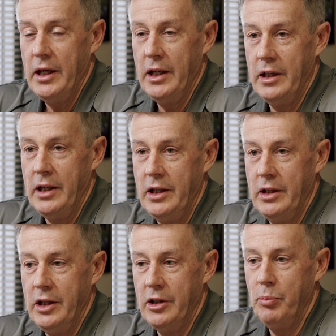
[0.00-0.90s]
and he
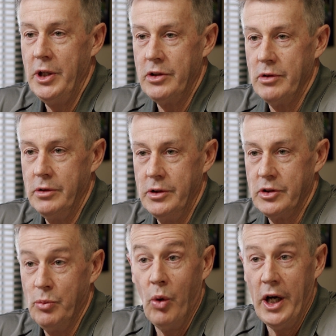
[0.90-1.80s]
needed me to lose
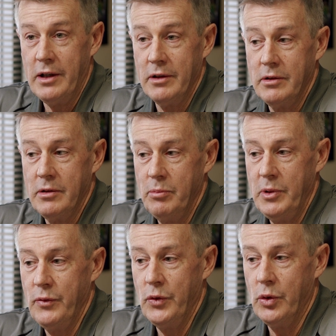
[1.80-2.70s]
some weight
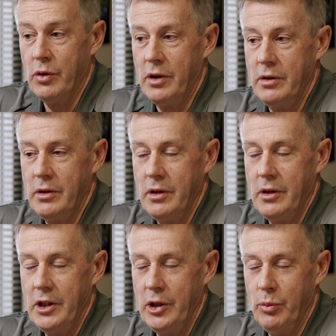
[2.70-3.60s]
before
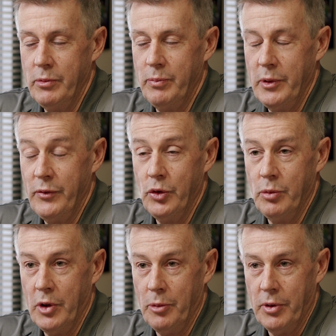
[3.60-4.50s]
he would
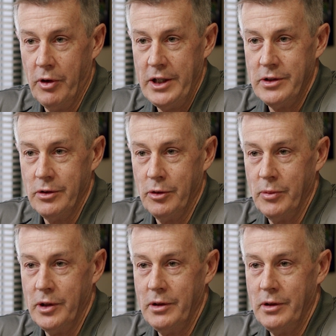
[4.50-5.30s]
perform the operation on me.